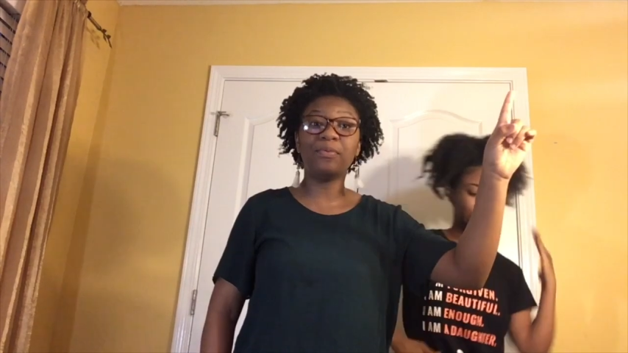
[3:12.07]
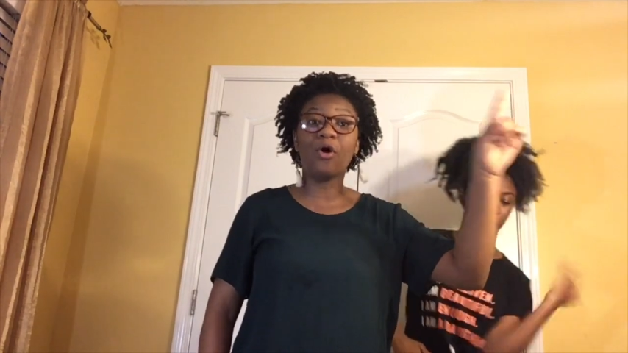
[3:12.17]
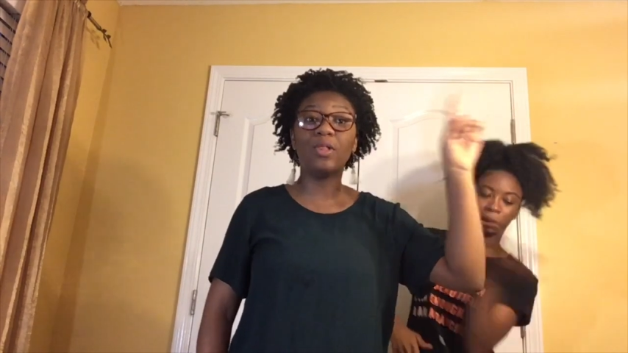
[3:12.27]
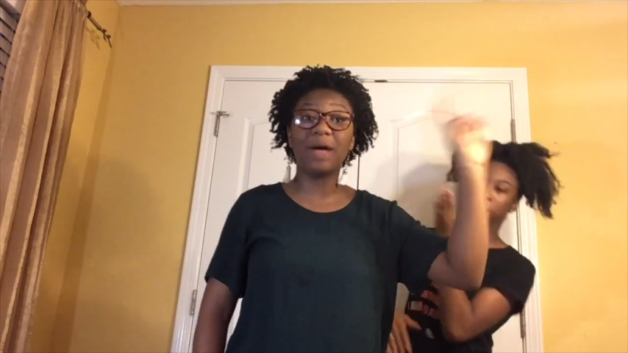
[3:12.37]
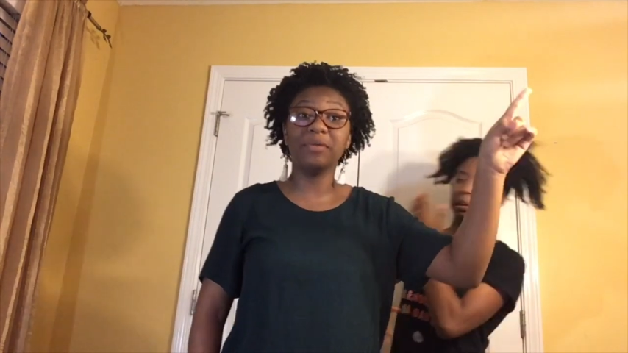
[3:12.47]
Speaker 1: a
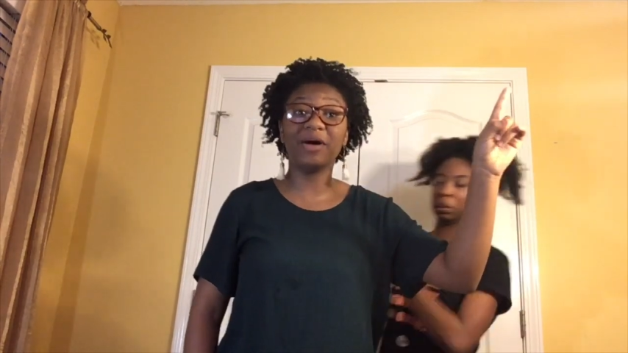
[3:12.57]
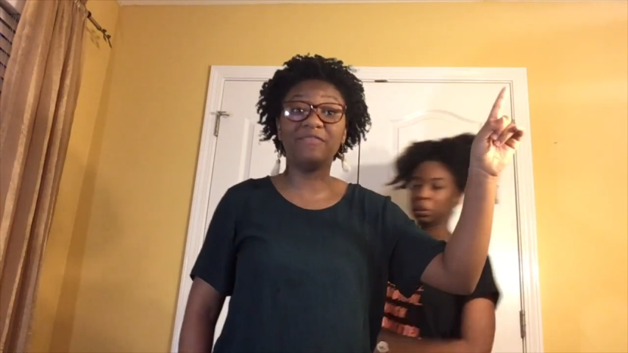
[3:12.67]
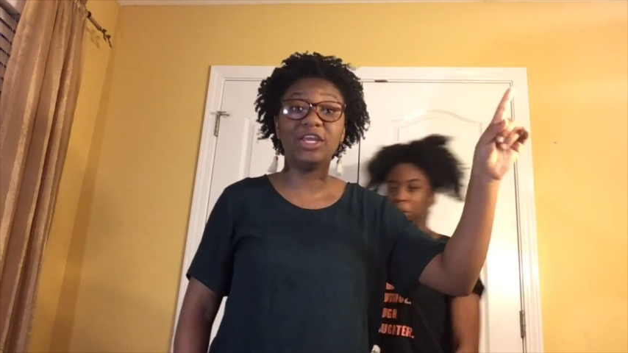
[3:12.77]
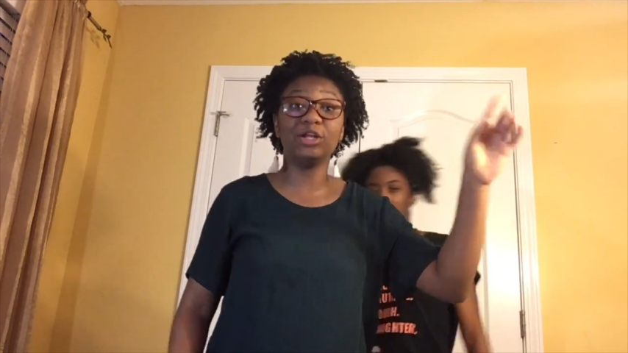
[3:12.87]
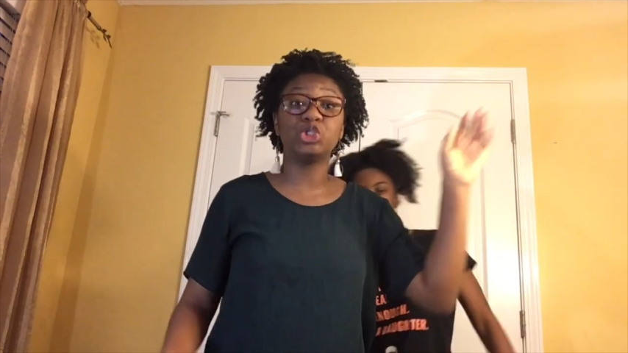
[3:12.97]
poll up
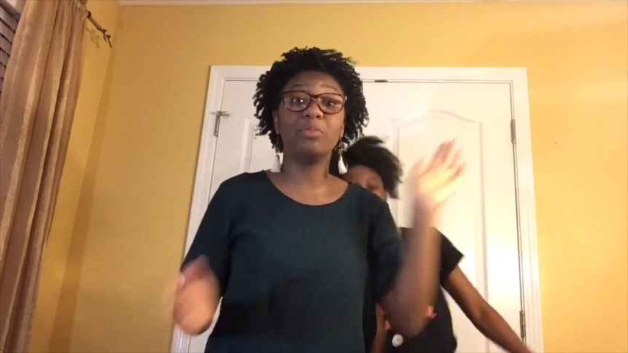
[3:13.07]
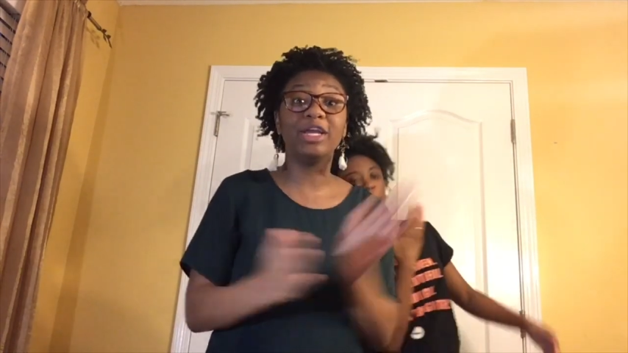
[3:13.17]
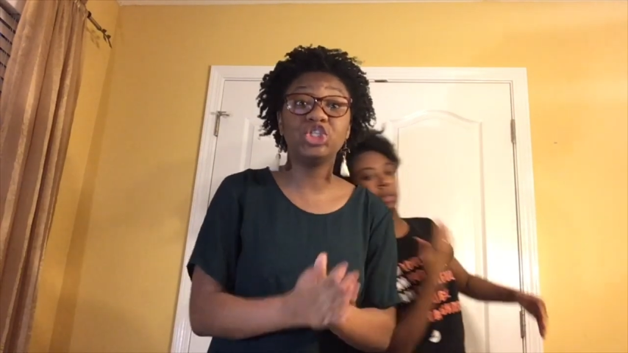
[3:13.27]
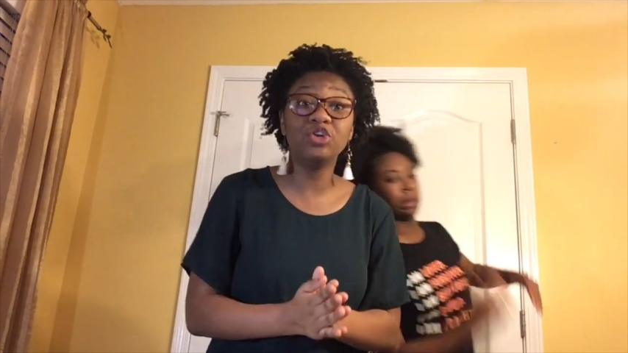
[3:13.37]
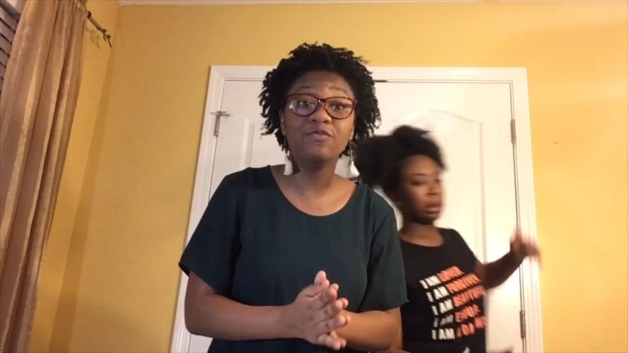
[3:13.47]
above here, so
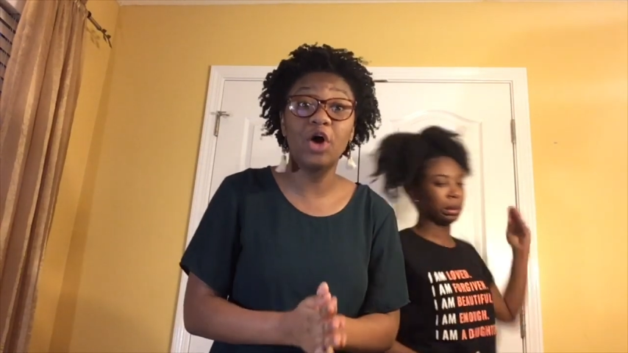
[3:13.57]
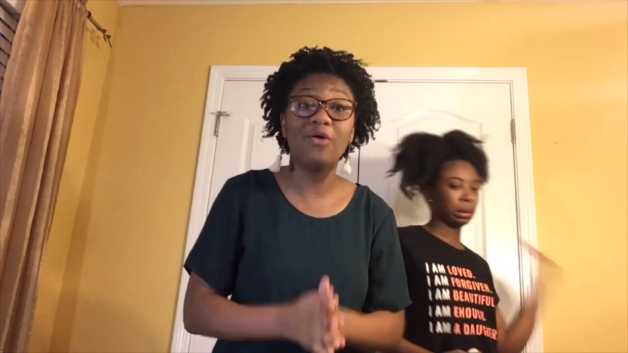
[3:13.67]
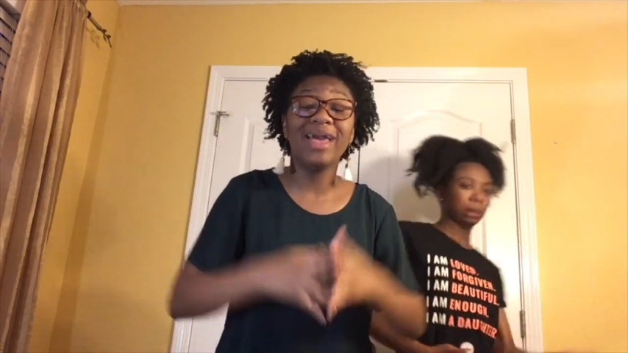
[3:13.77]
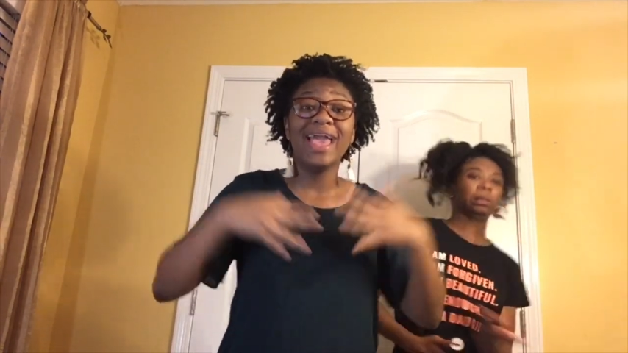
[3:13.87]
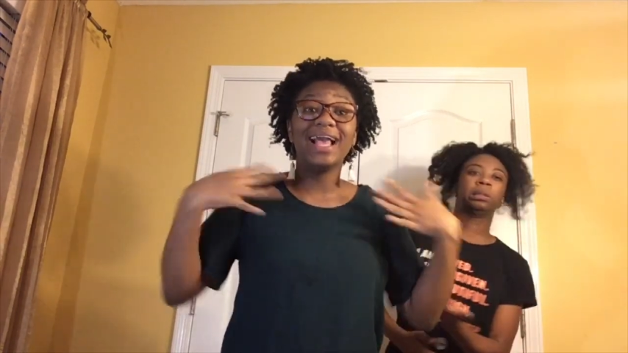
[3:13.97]
make sure you
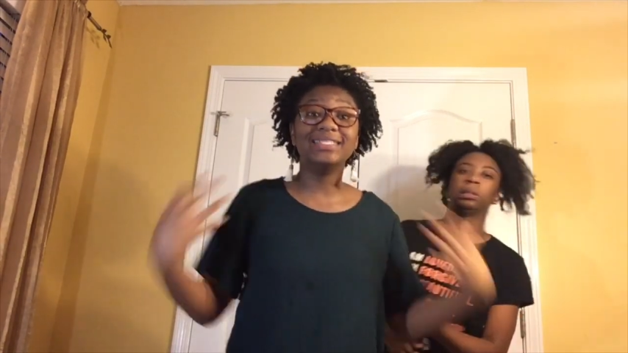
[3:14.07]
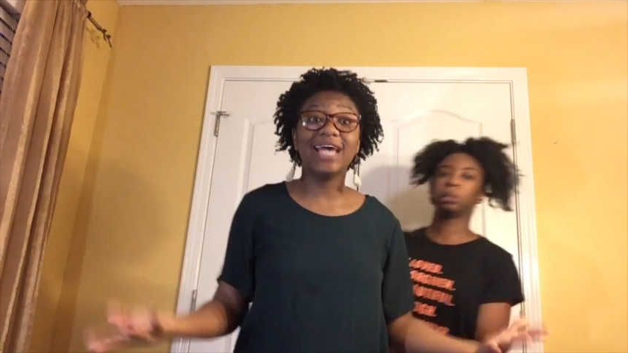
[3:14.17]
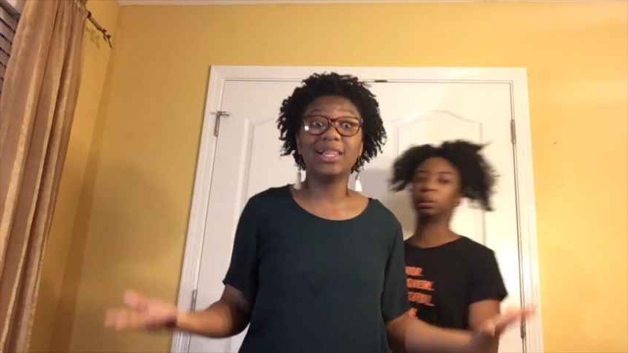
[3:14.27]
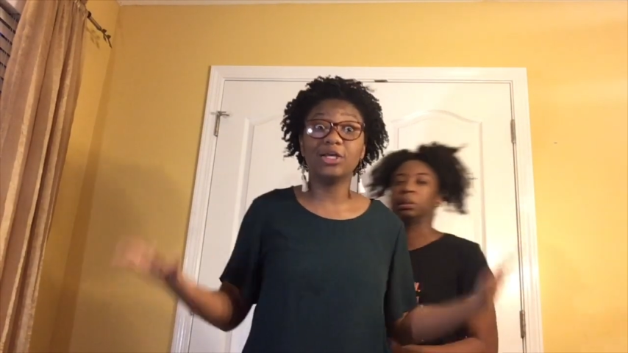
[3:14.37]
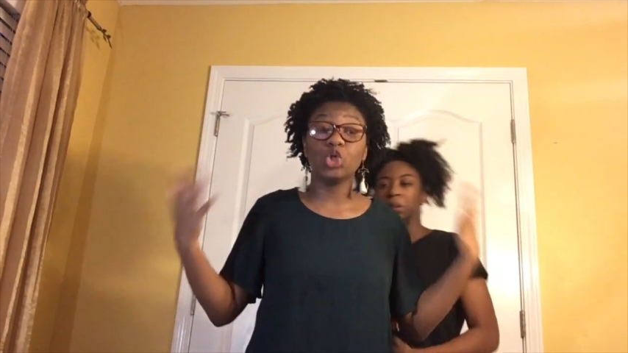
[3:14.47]
vote and
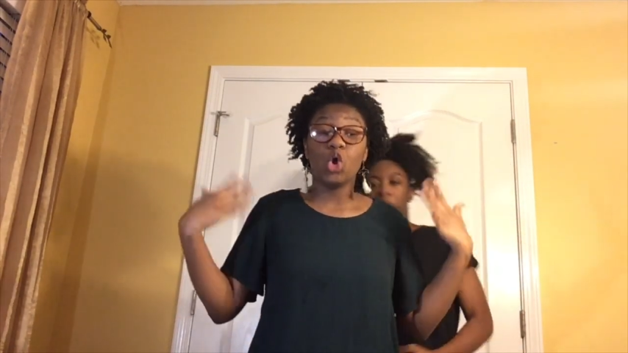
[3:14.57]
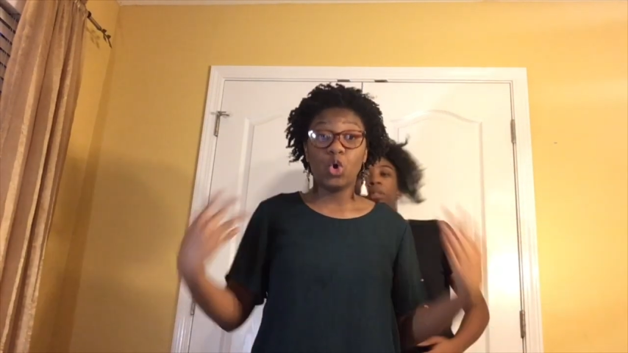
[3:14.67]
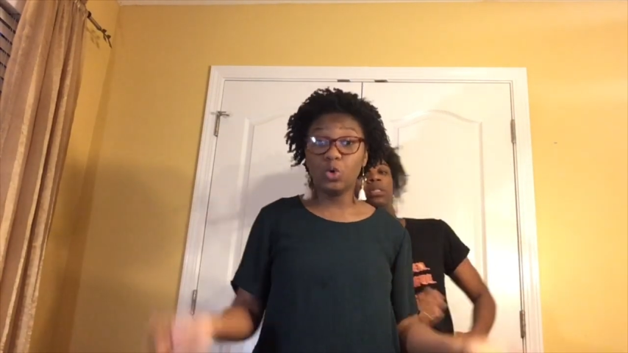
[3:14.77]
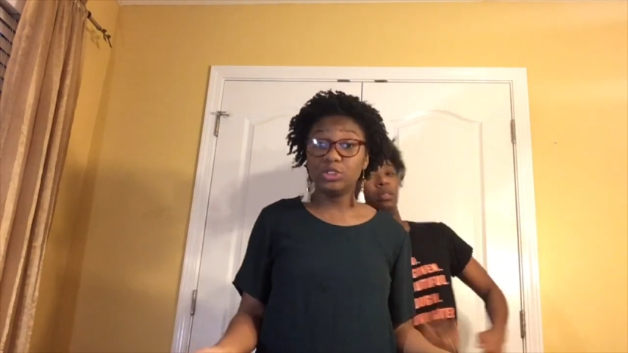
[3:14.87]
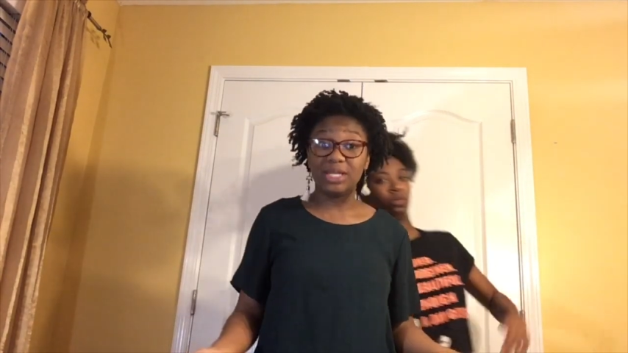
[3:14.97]
tell us
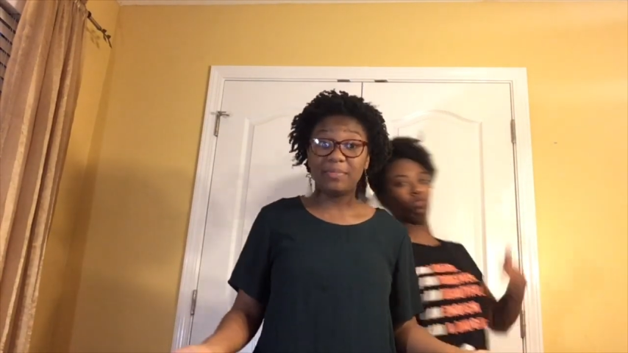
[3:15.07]
who did